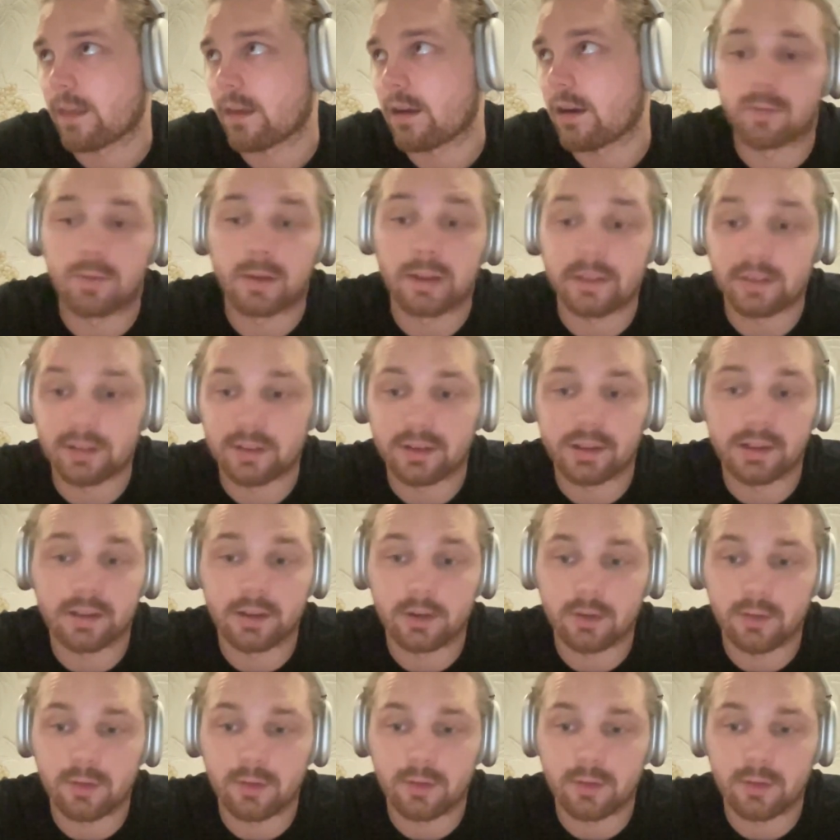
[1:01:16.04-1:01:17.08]
or basically
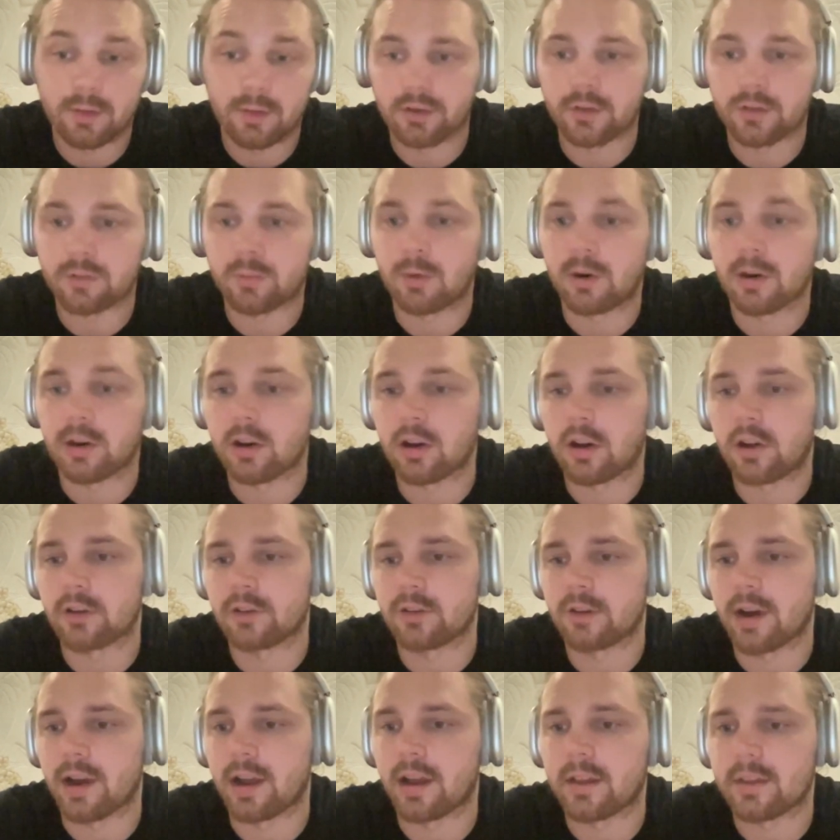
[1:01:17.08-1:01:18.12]
their version of smart
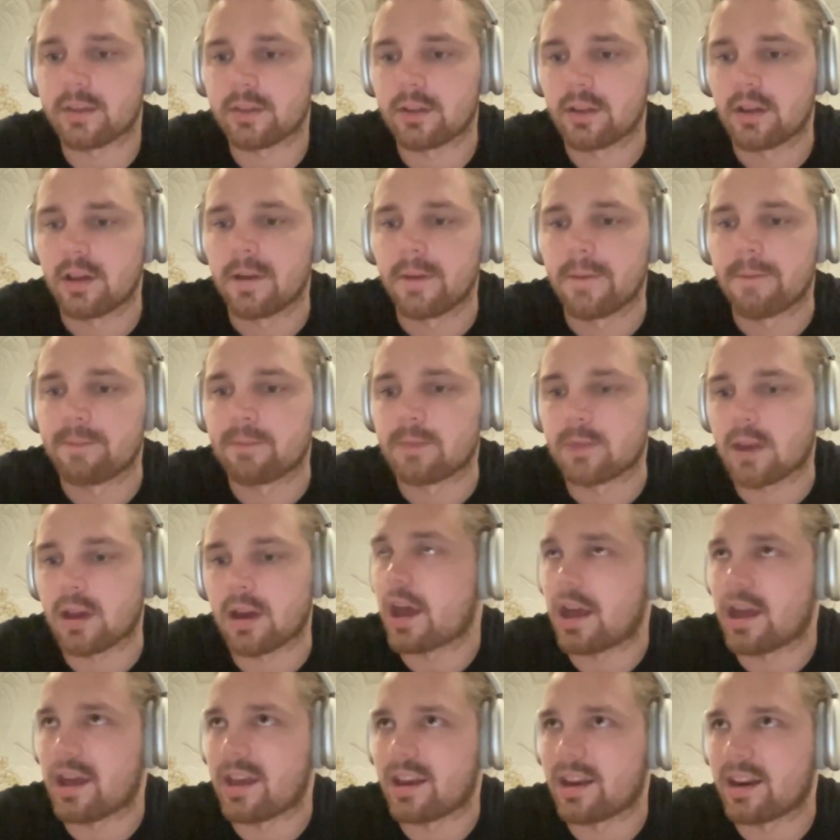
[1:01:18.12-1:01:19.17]
contracts.
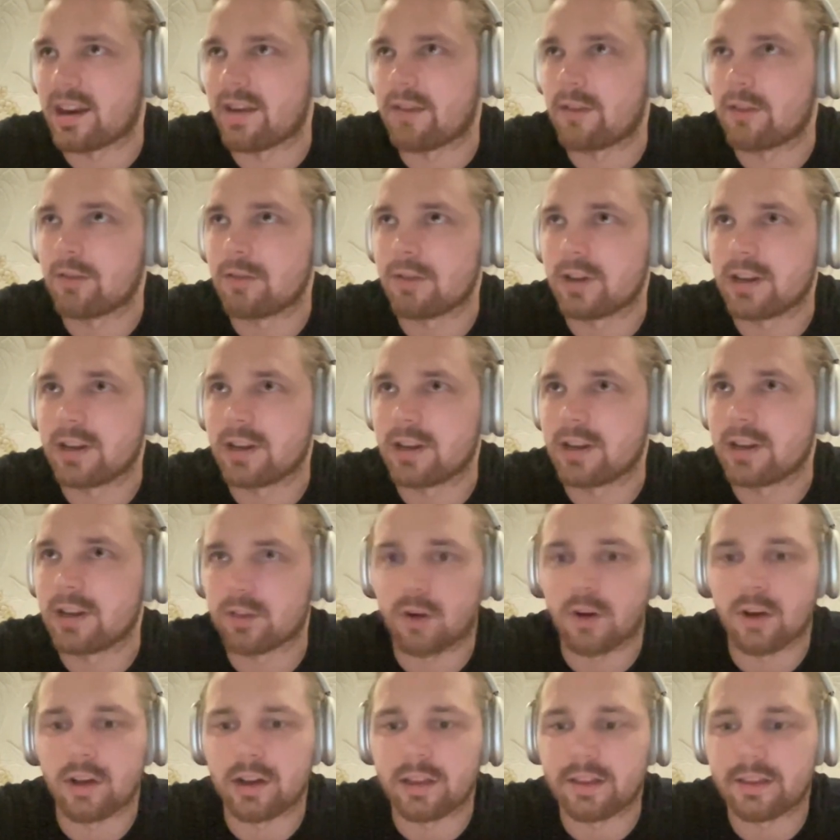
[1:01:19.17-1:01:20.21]
And I never really
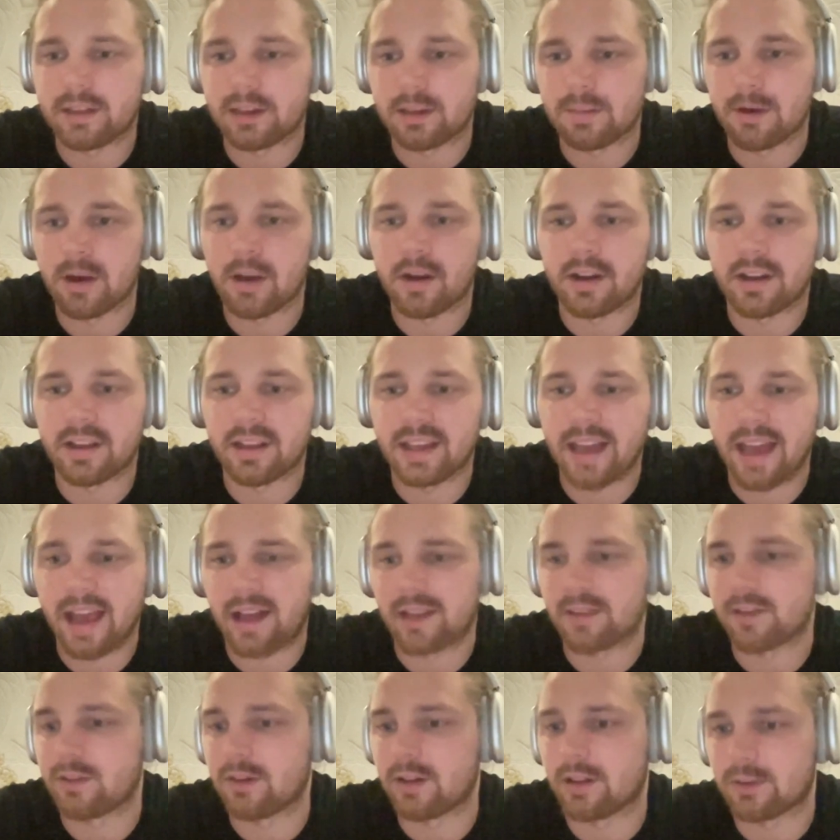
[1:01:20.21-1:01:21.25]
saw anything about it
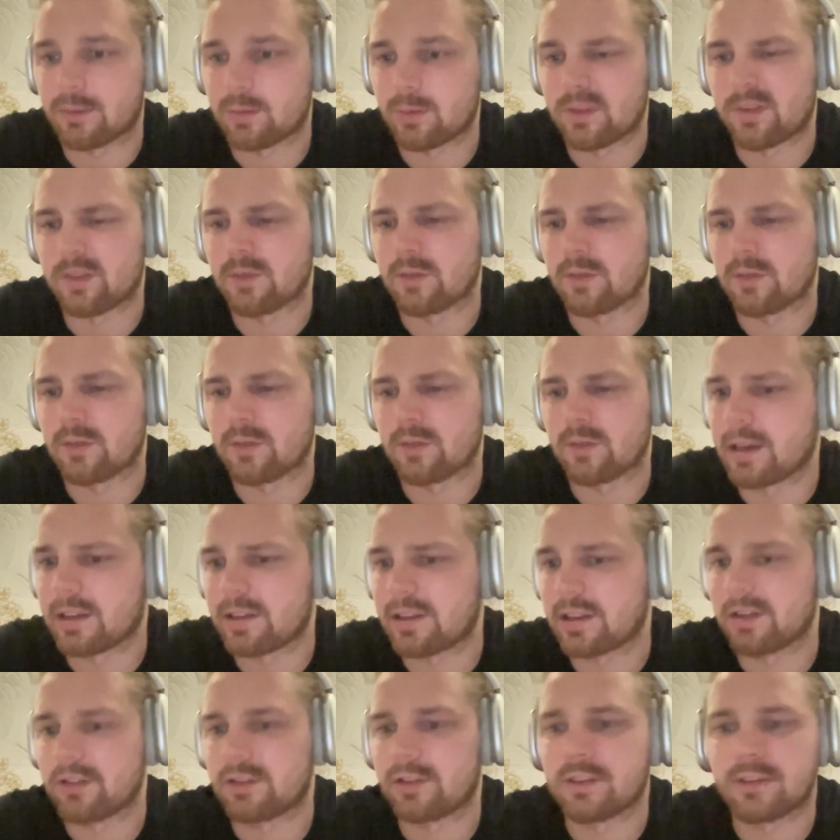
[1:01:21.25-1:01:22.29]
again. So I just wasn't really paying
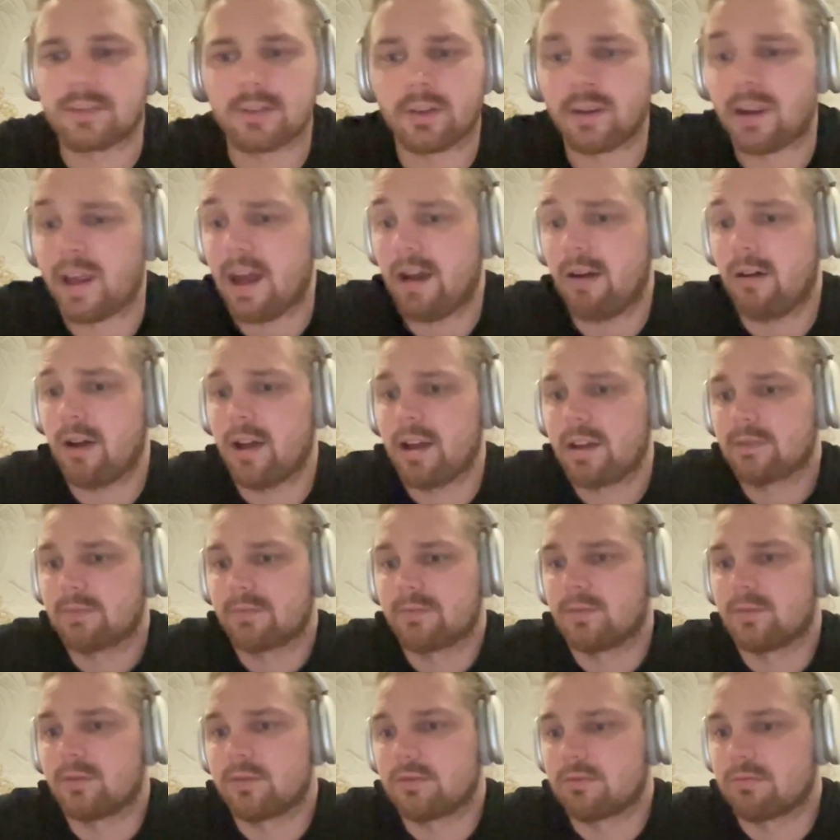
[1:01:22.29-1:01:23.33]
attention. So now I
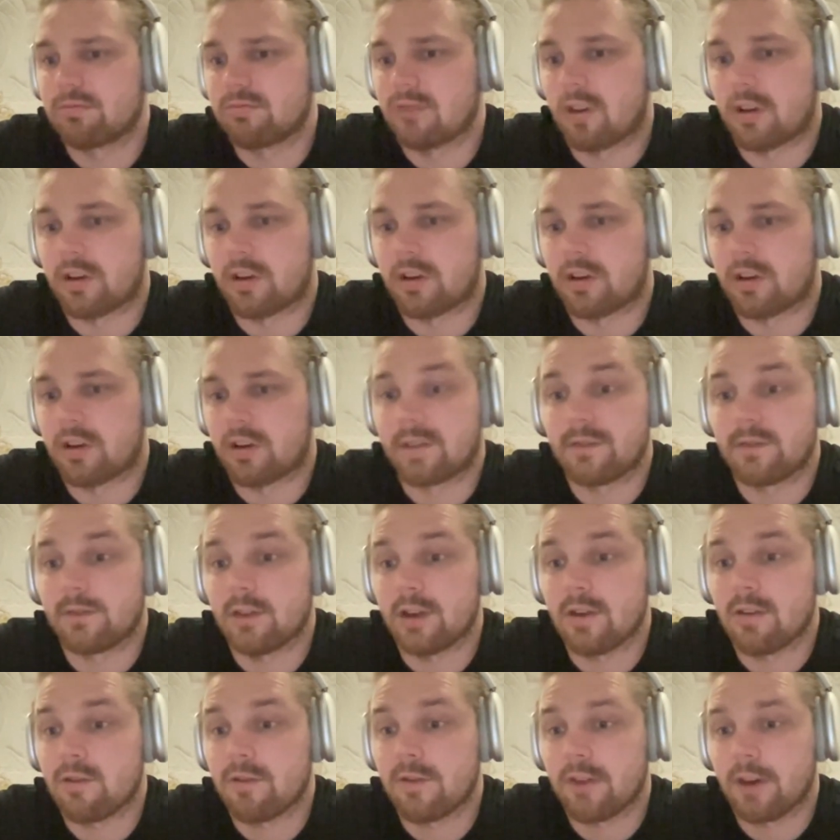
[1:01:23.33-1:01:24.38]
honestly have
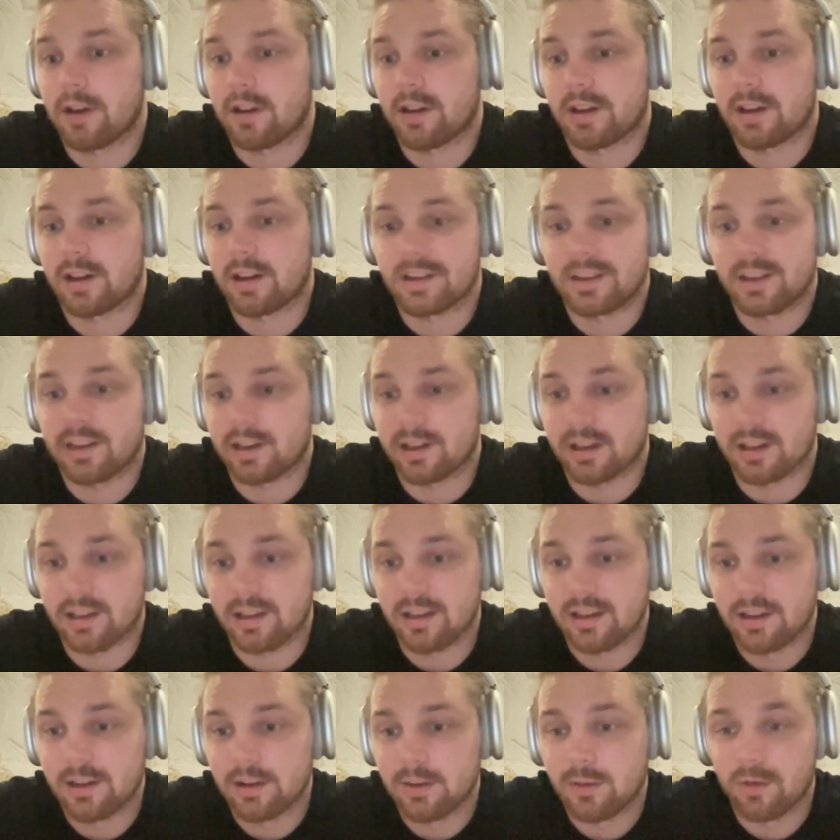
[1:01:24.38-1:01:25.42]
no fucking idea
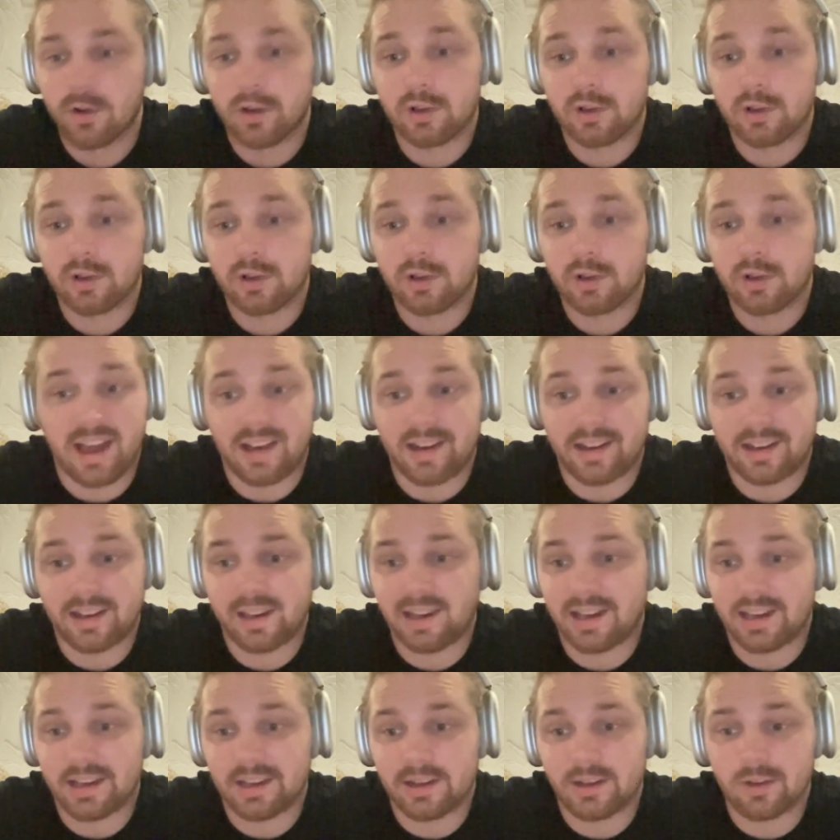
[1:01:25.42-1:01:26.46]
what you can and
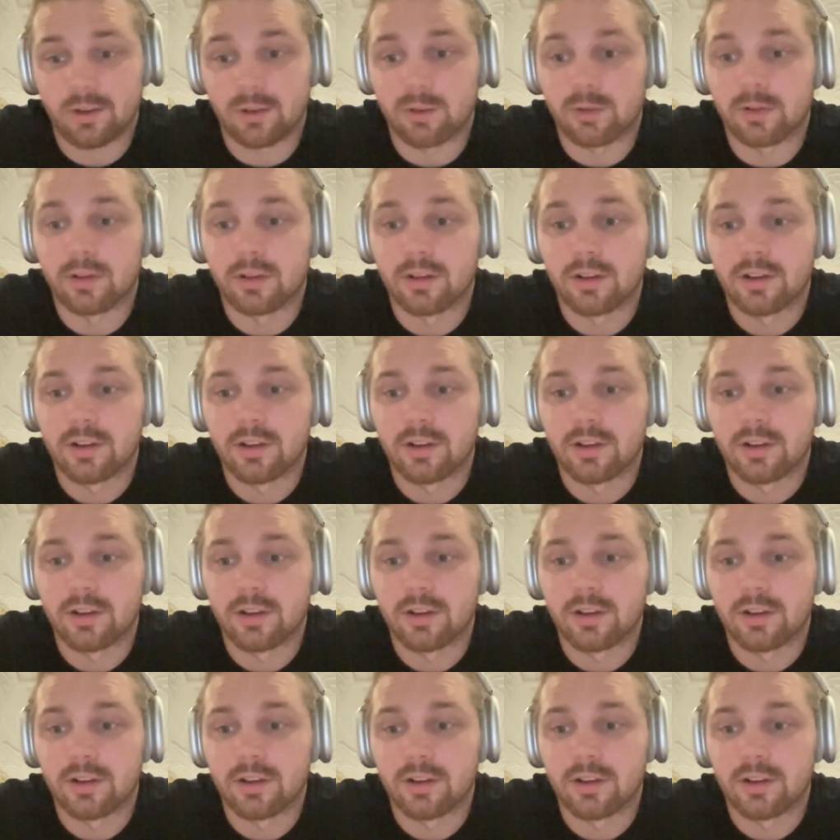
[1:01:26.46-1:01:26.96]
can't do.